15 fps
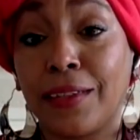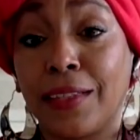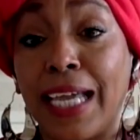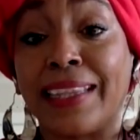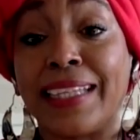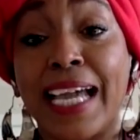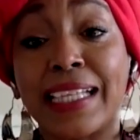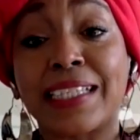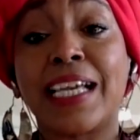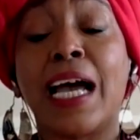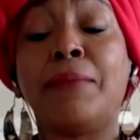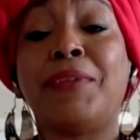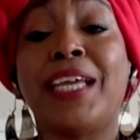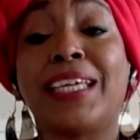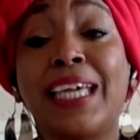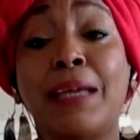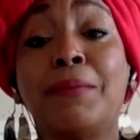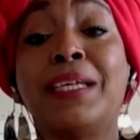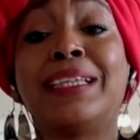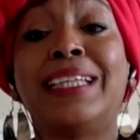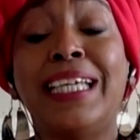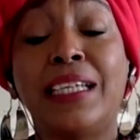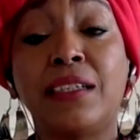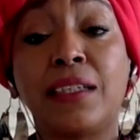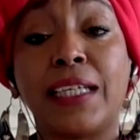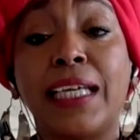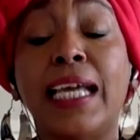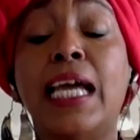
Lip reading: At that time, they came in legally.